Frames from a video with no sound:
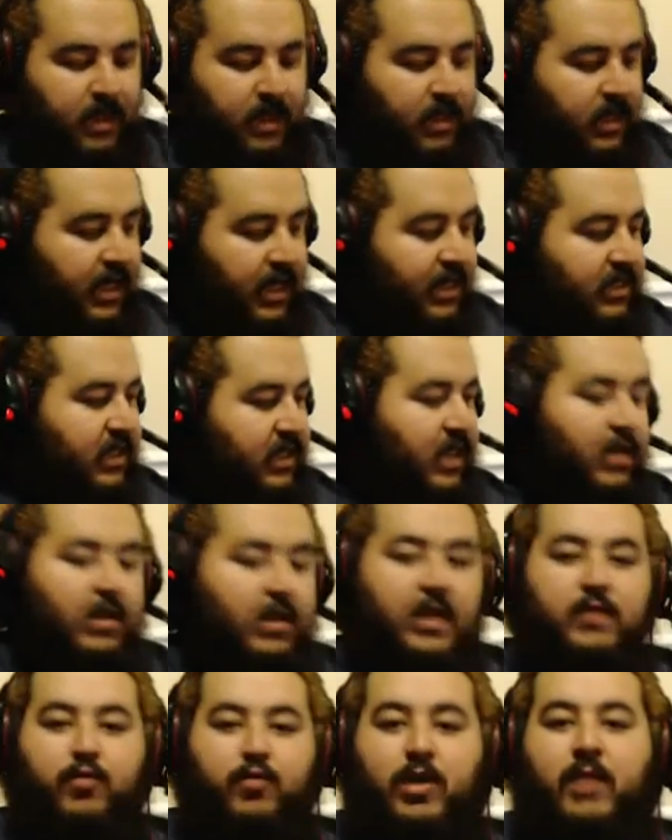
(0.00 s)
That's it.
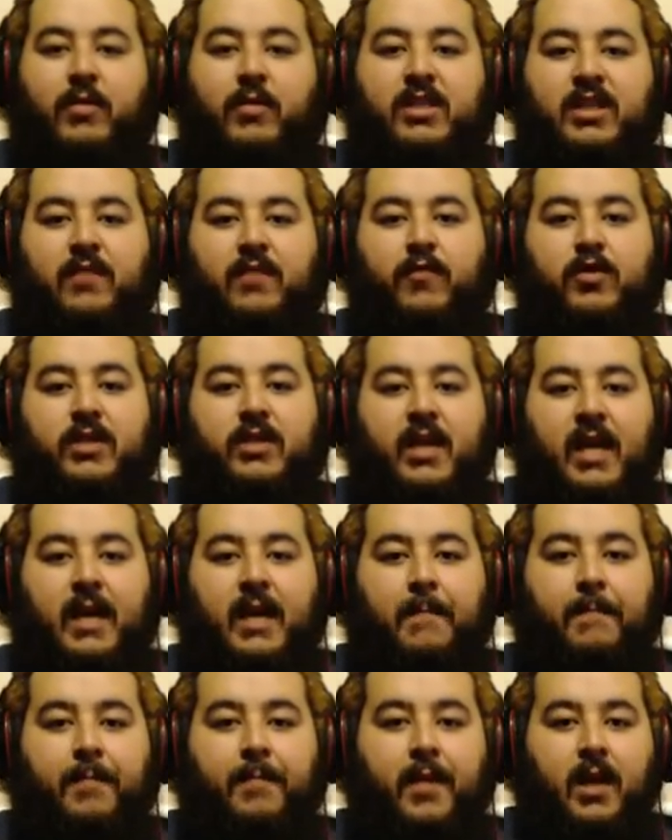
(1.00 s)
That's pretty much it for today.
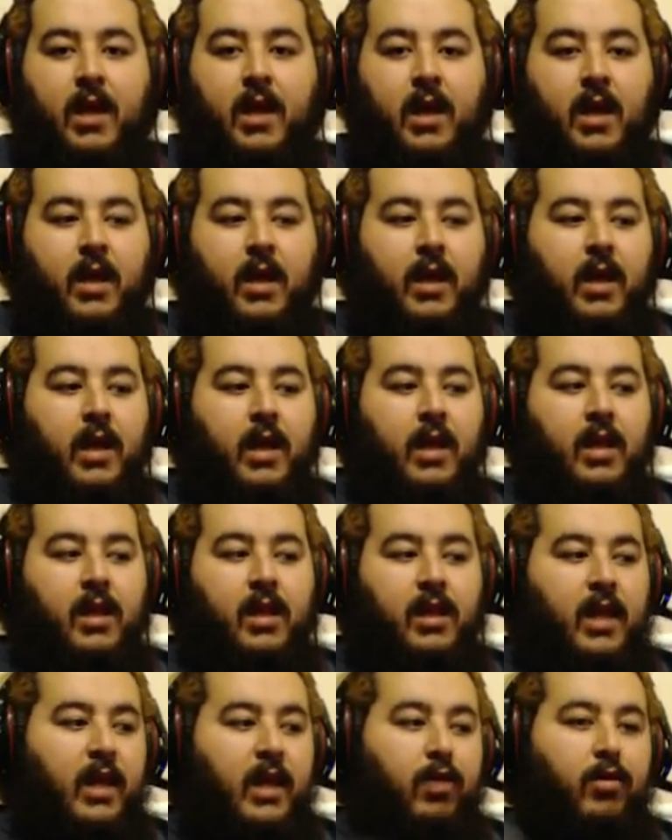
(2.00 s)

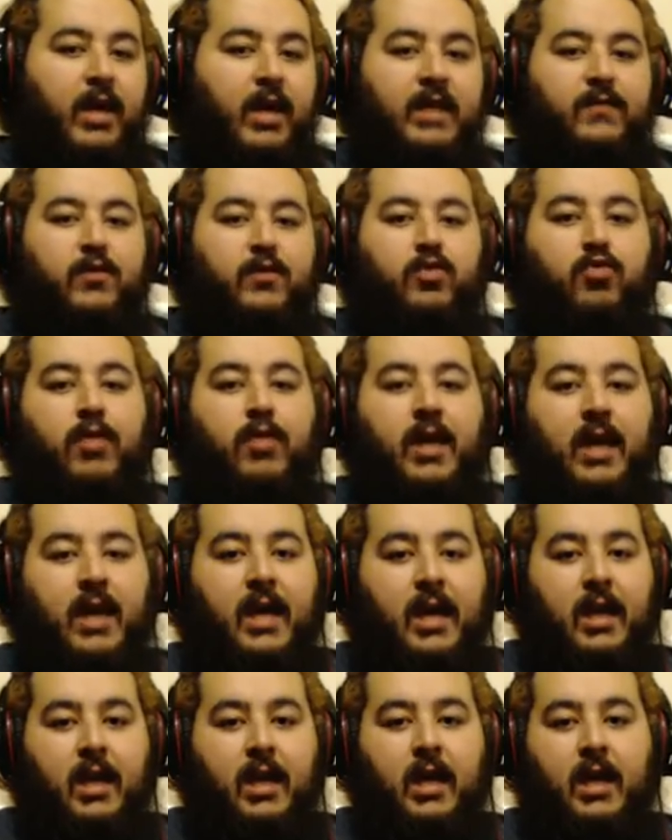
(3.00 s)
Thank you guys for tuning
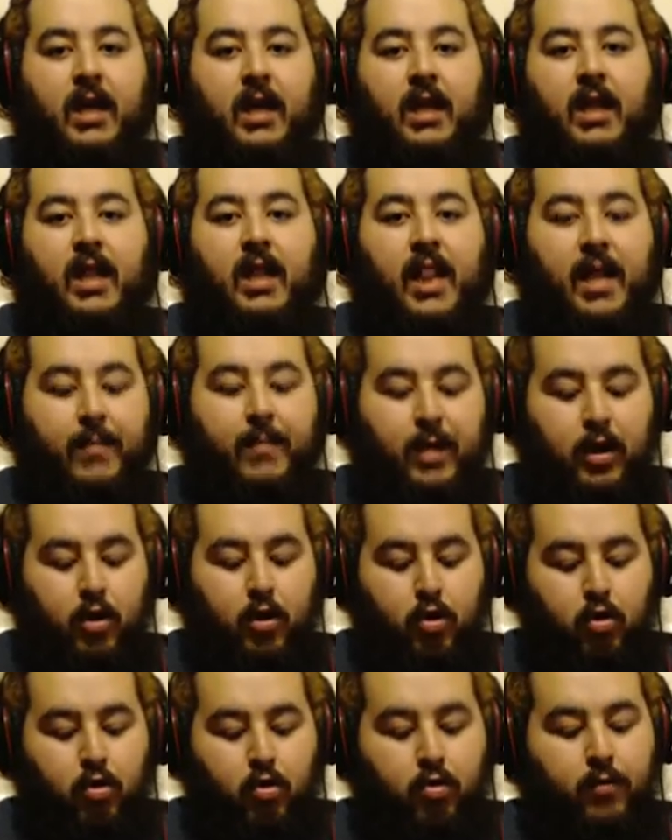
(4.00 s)
in. Let me
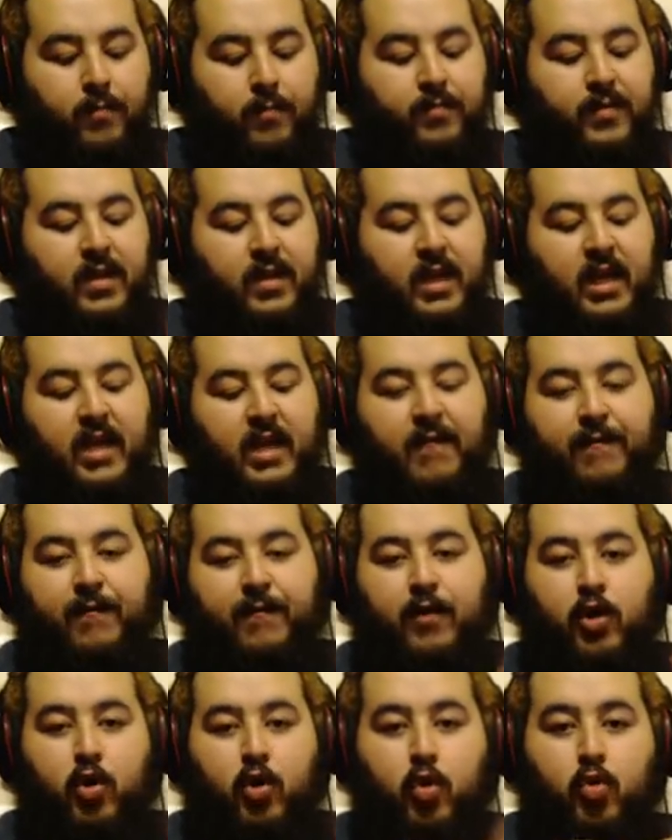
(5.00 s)
know if
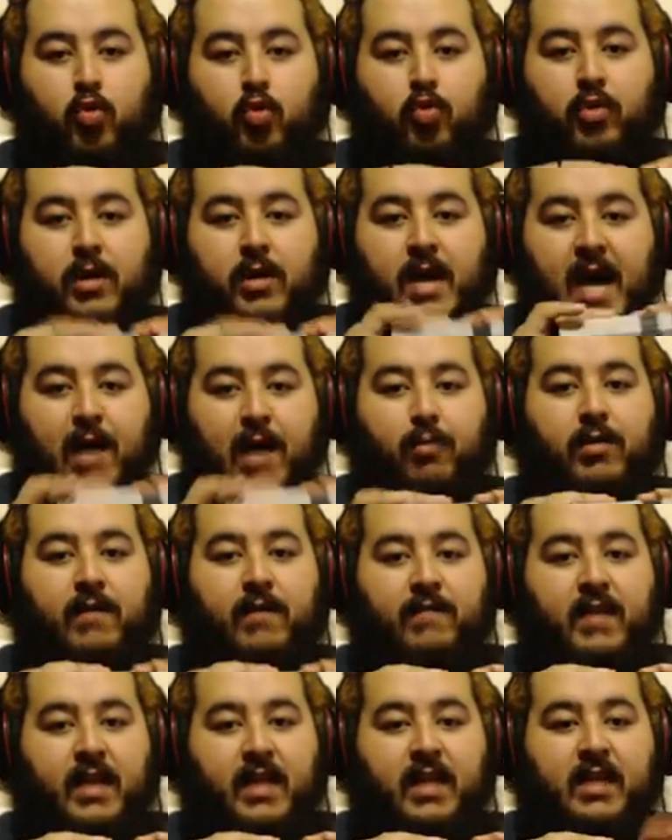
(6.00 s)
you got one of
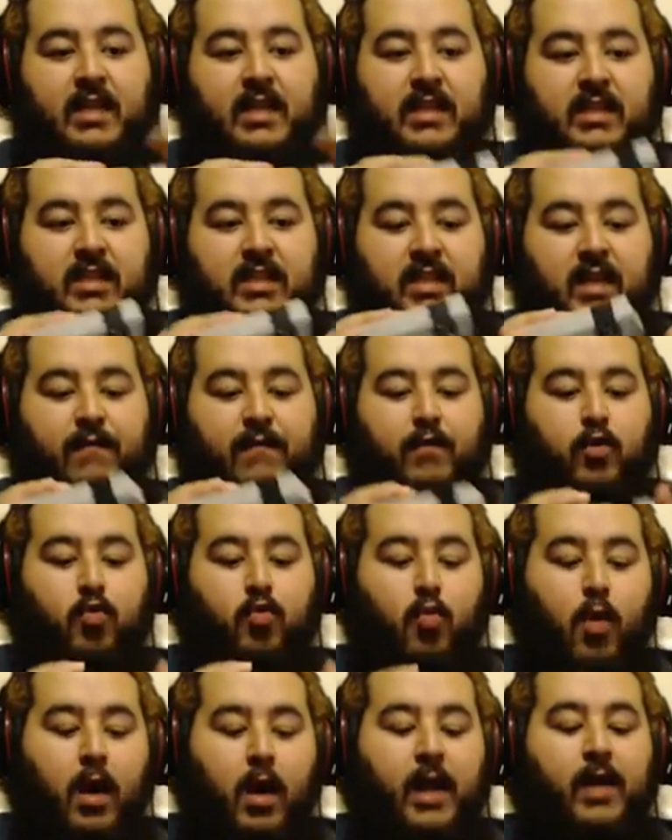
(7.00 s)
these, if you
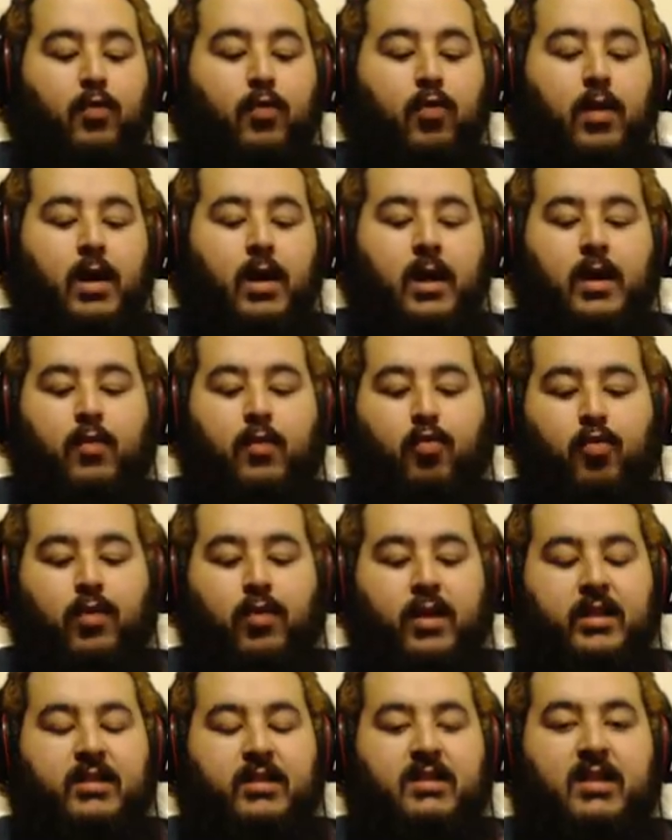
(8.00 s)
wanted one.
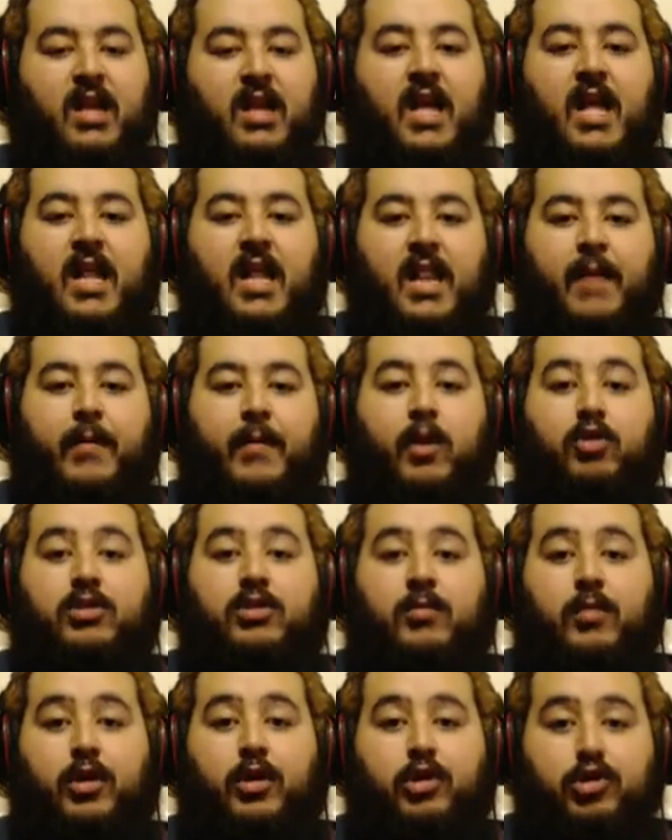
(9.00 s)
Let me know
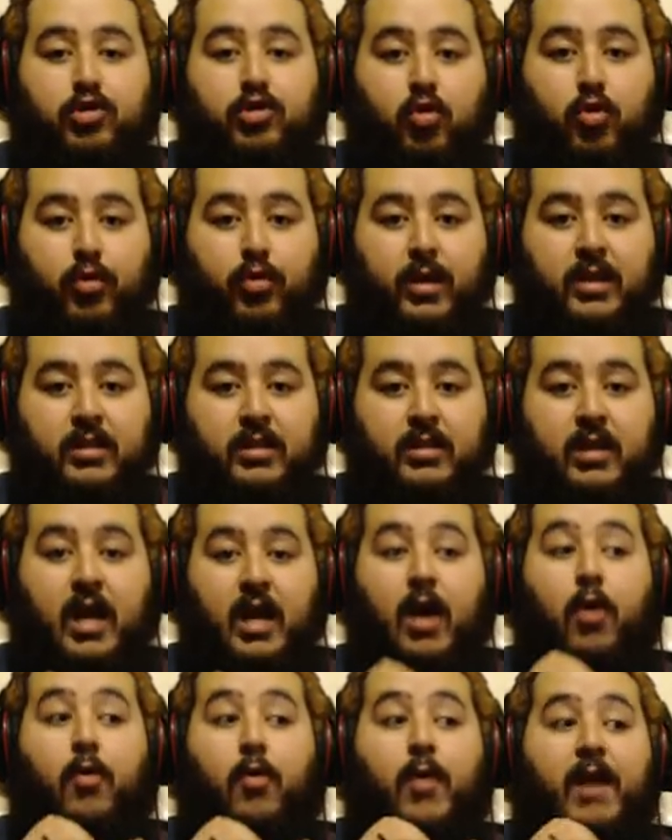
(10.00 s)
some of your stories.
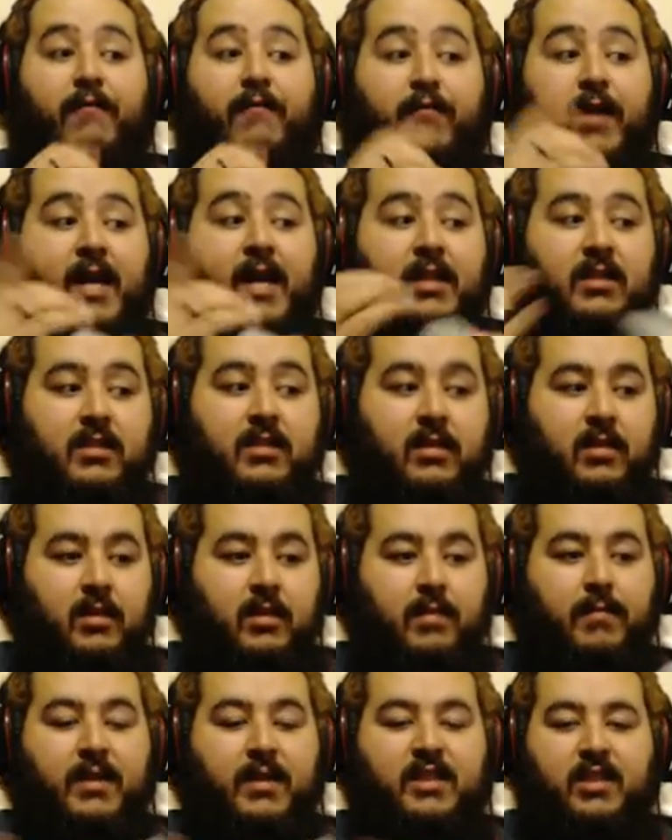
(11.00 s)
Oh, I forgot to
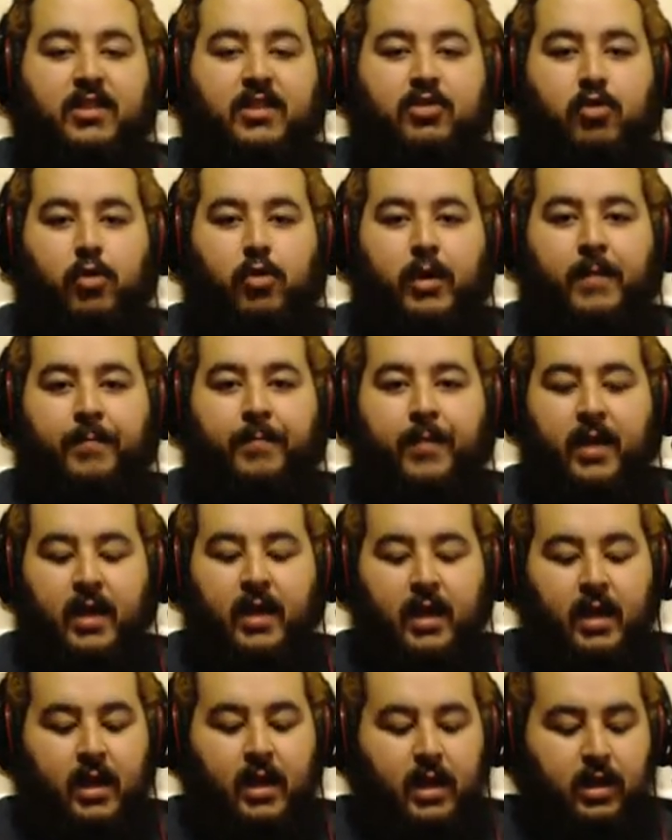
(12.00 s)
mention a story.
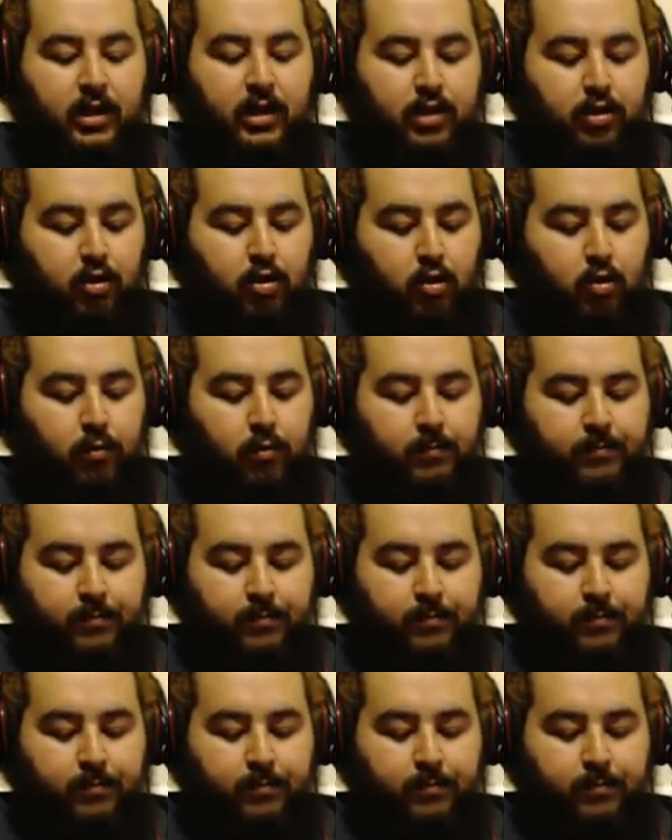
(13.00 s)
So